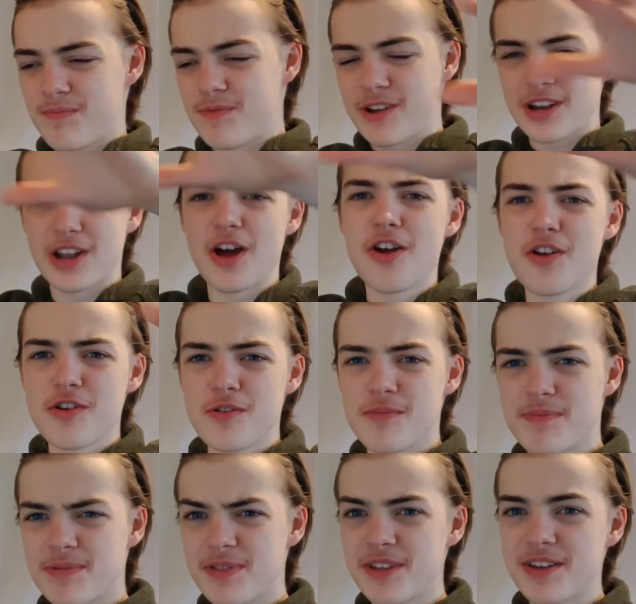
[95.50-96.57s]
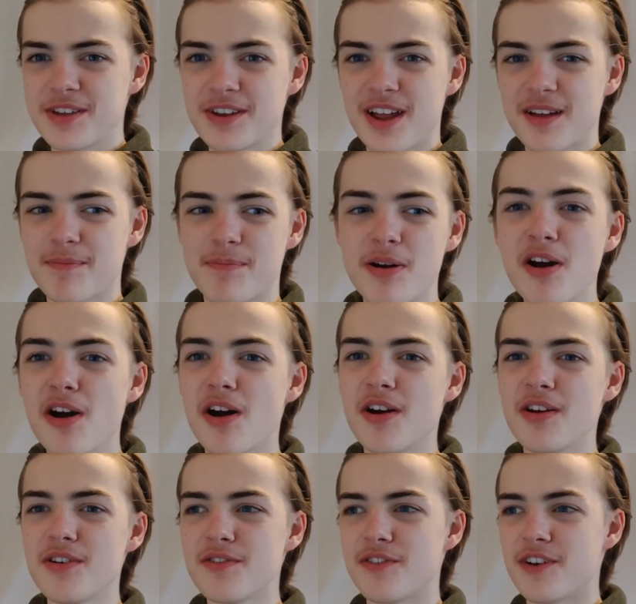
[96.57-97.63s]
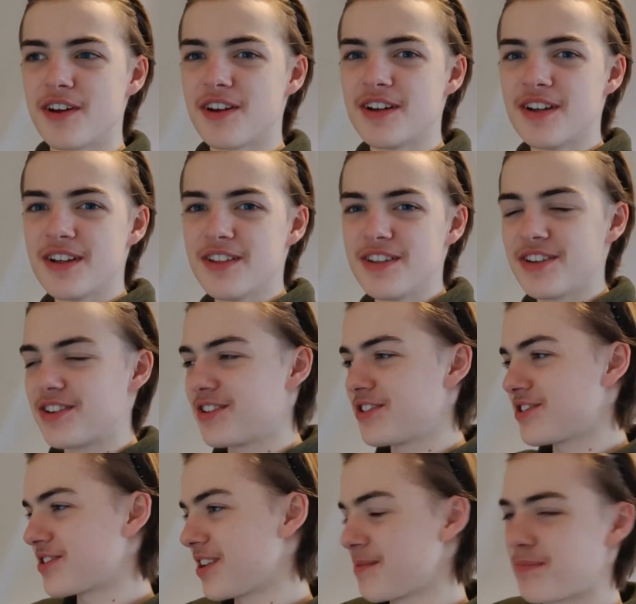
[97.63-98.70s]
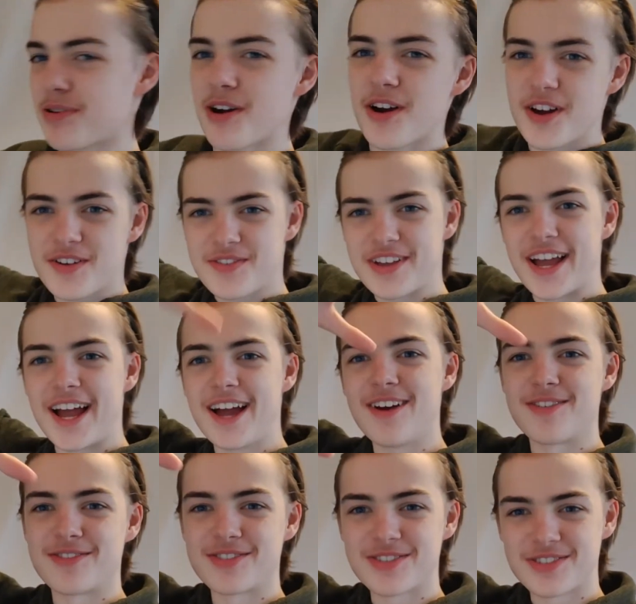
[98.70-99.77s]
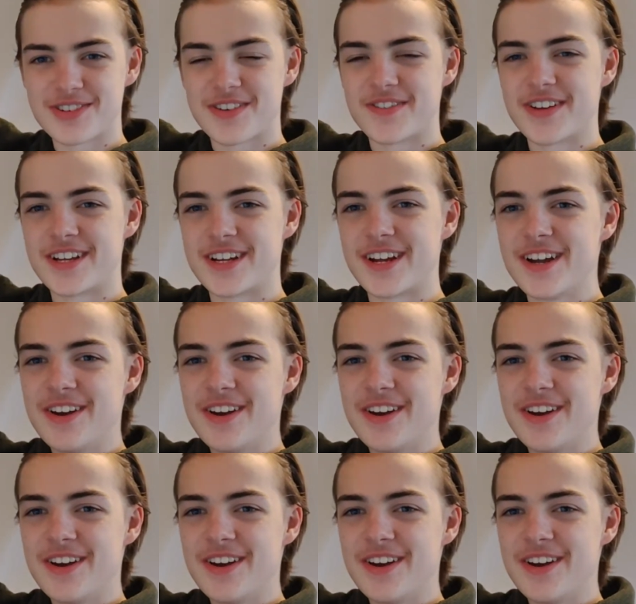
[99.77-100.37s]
globe that you, like, put over, that you can just, like, put over your house or something,